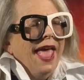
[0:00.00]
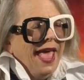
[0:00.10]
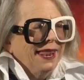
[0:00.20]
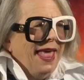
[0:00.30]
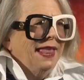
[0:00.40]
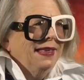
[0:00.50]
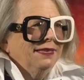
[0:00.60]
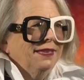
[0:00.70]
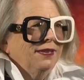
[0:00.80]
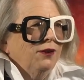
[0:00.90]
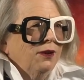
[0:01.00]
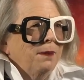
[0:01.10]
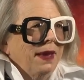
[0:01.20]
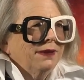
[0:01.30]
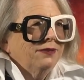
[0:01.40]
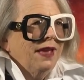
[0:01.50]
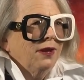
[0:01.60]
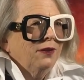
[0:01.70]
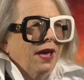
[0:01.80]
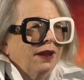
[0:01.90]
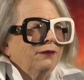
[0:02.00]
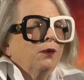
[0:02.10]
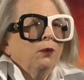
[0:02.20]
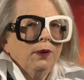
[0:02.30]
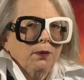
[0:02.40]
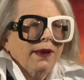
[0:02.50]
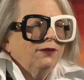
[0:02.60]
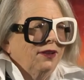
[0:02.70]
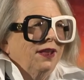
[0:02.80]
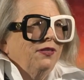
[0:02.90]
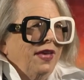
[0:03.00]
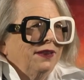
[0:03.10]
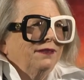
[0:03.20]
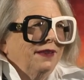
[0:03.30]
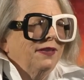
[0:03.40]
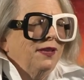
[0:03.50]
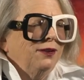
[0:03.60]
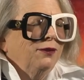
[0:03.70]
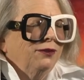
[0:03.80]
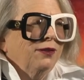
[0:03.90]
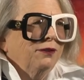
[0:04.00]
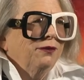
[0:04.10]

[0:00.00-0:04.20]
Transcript: And anything that you could make a sound out of, we rented and then used in the